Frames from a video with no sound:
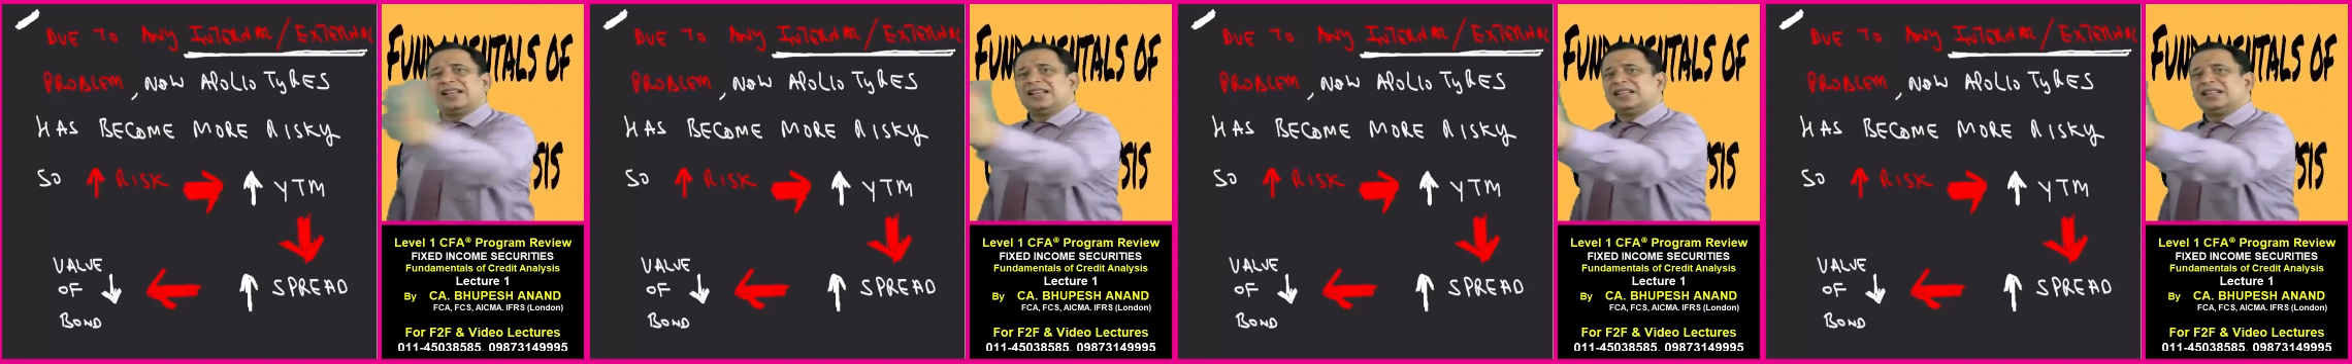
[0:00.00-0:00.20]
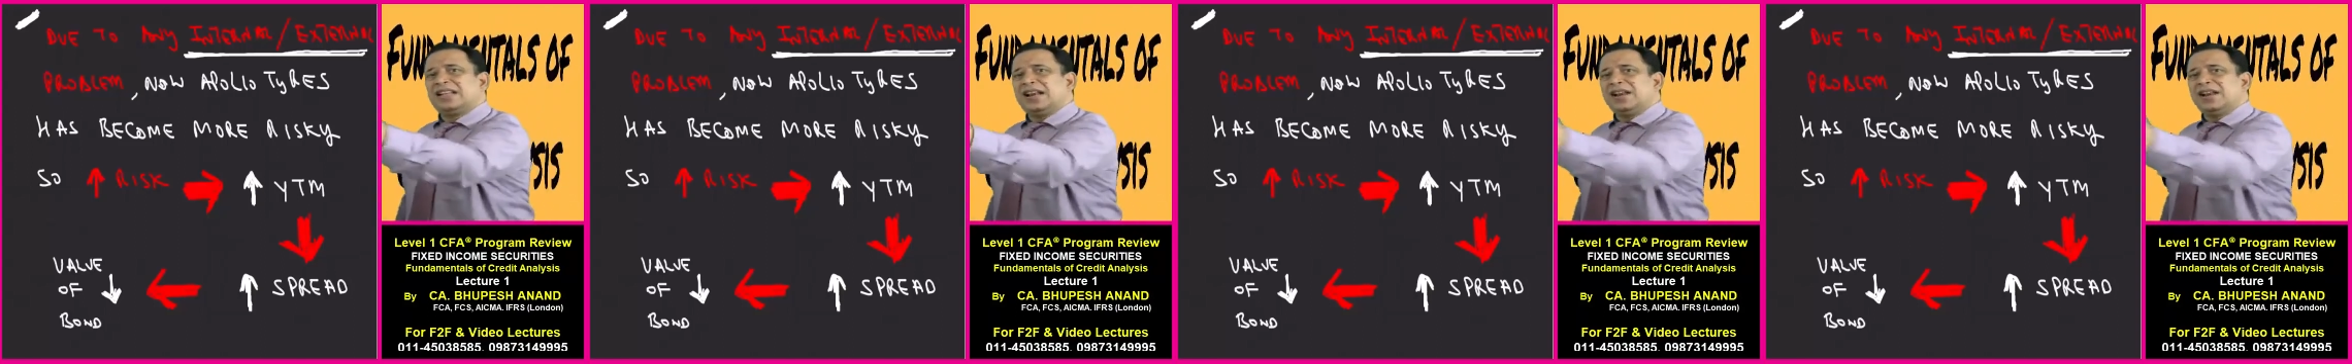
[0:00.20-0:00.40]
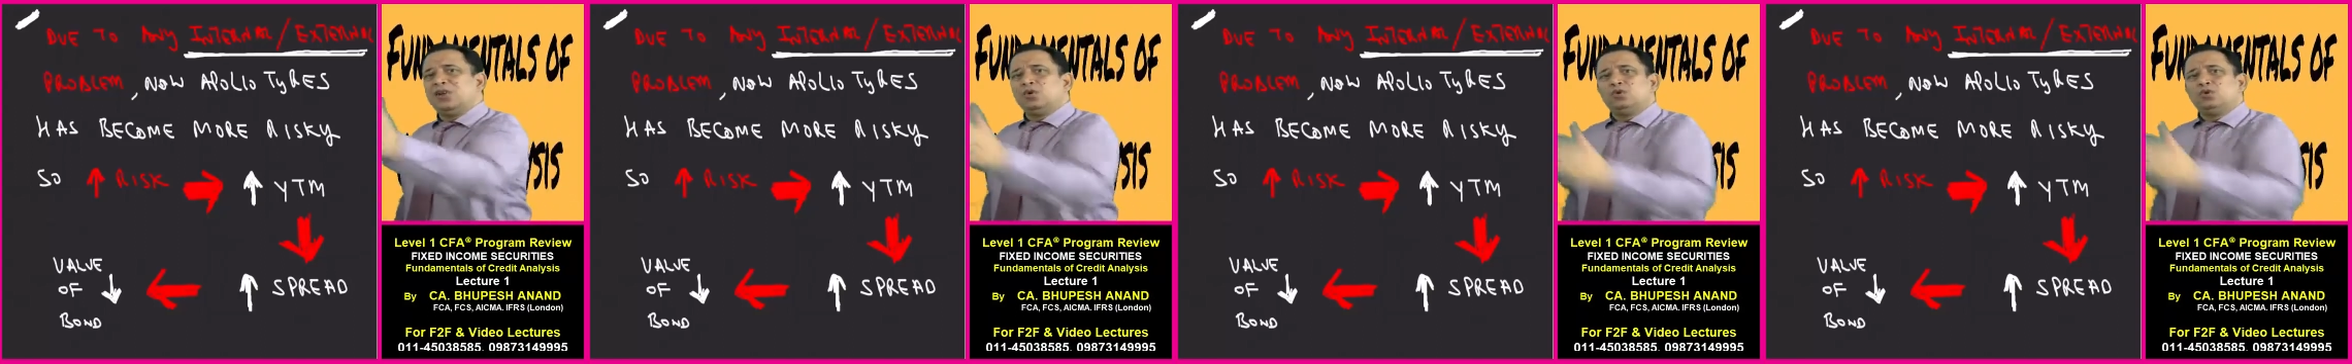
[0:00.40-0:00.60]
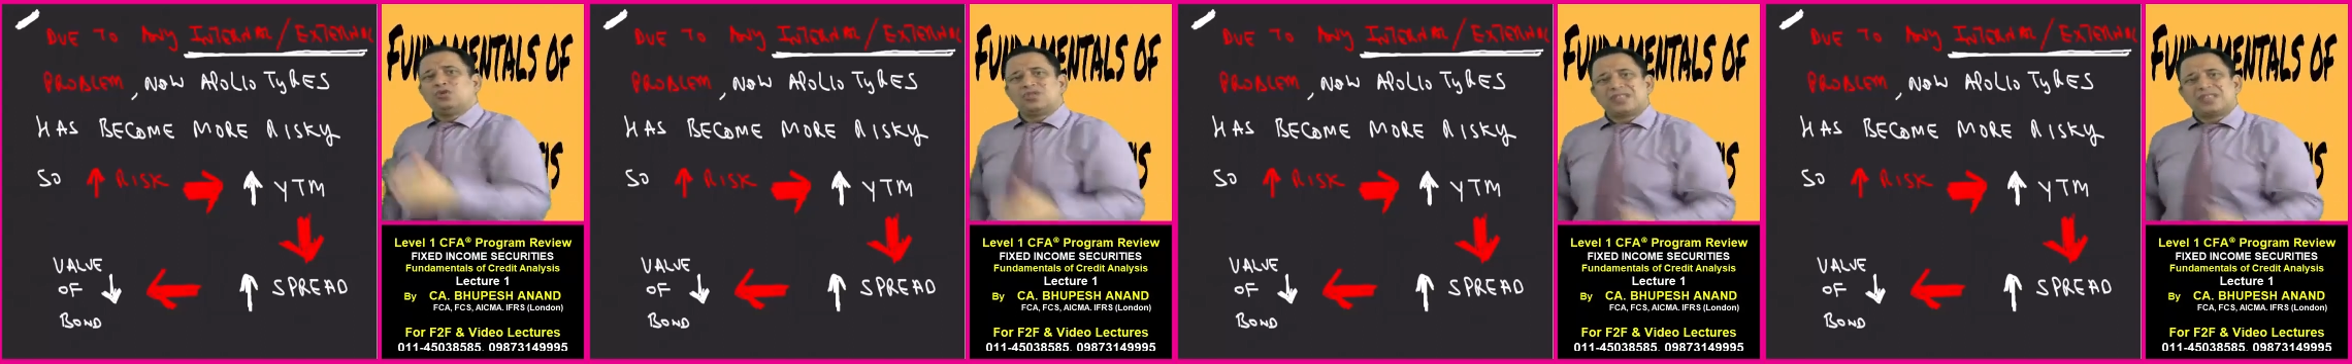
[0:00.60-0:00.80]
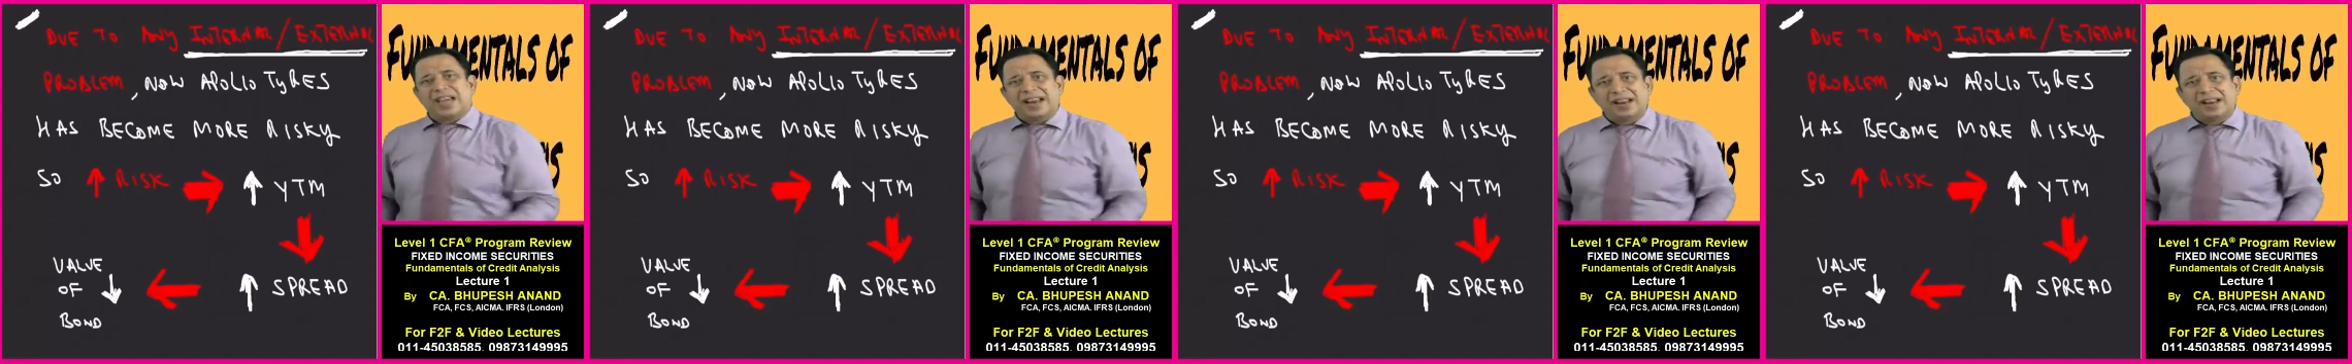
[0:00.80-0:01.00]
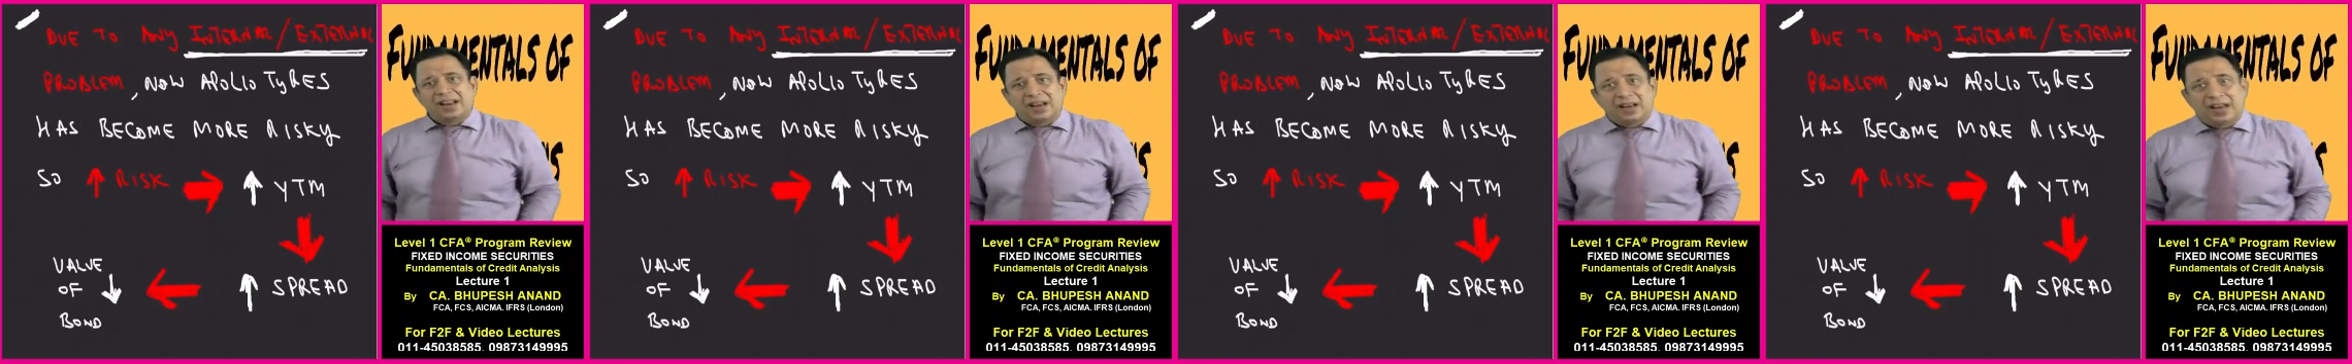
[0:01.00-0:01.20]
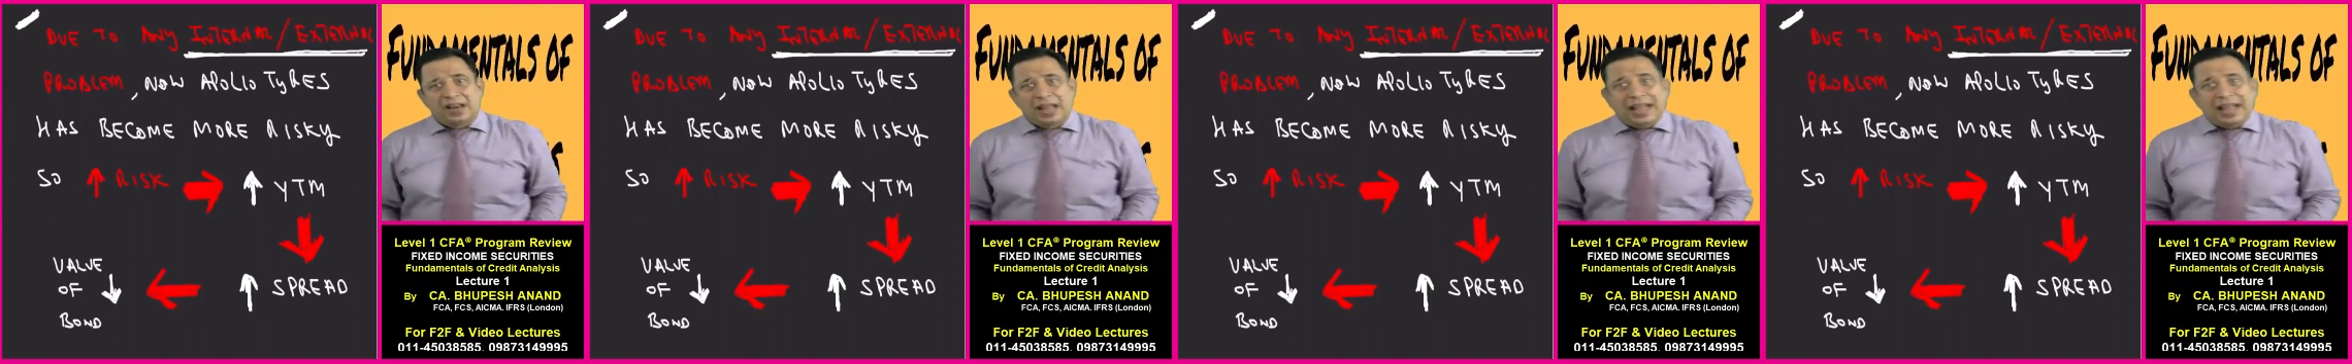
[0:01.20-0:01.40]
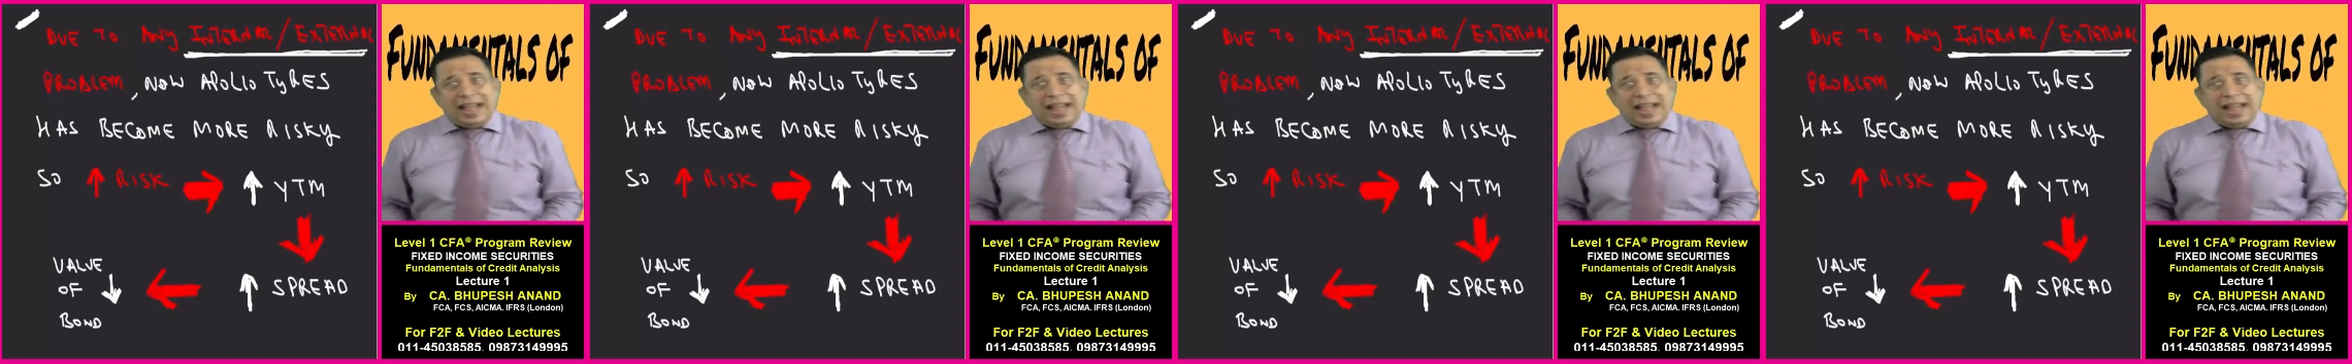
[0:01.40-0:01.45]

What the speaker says: in the news channel,